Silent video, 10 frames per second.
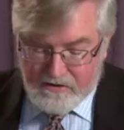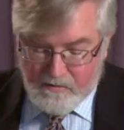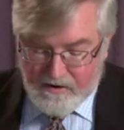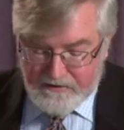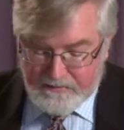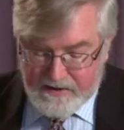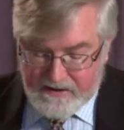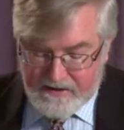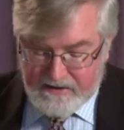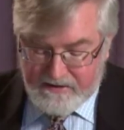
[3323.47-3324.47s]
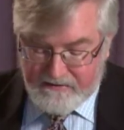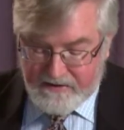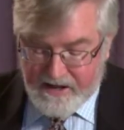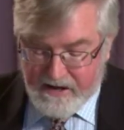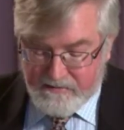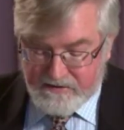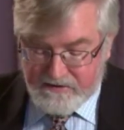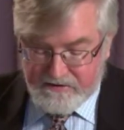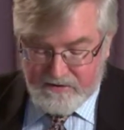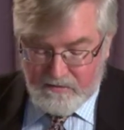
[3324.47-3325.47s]
Do all speak in different
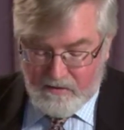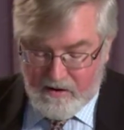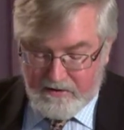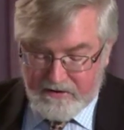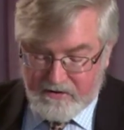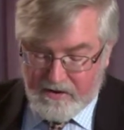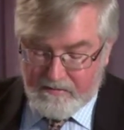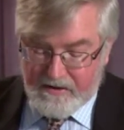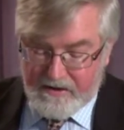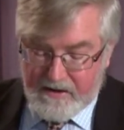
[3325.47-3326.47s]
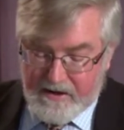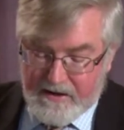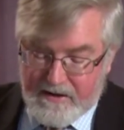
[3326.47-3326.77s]
languages? Do all interpret?